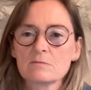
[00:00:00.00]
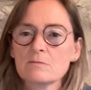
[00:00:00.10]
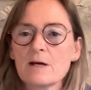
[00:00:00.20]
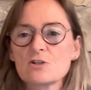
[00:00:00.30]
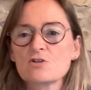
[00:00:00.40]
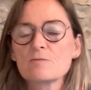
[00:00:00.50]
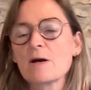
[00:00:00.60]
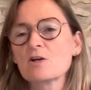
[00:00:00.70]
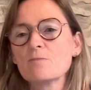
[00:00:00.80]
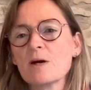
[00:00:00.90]
the manager's a
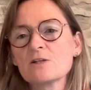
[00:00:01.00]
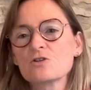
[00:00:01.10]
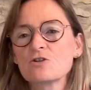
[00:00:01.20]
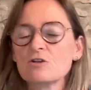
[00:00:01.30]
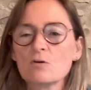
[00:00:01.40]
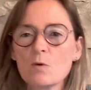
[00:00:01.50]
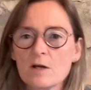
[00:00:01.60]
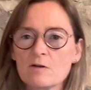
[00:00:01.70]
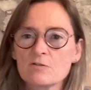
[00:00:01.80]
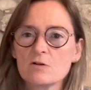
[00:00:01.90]
micromanager or
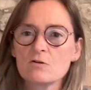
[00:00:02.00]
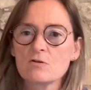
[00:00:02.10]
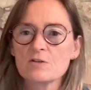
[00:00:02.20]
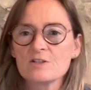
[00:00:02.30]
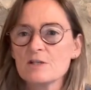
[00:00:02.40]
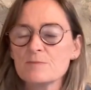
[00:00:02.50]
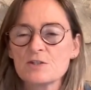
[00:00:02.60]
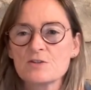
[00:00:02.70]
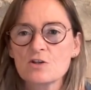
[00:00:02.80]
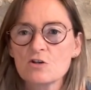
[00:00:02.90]
whatever, or the team's
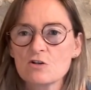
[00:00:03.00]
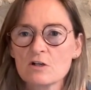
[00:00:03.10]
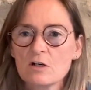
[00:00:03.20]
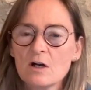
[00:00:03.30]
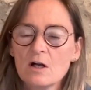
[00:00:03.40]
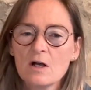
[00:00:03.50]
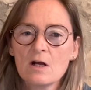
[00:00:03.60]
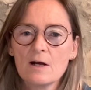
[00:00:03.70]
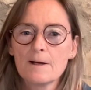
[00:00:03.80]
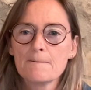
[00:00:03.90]
insecure,
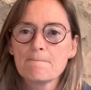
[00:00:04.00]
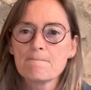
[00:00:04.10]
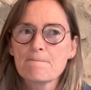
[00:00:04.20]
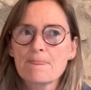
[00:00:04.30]
and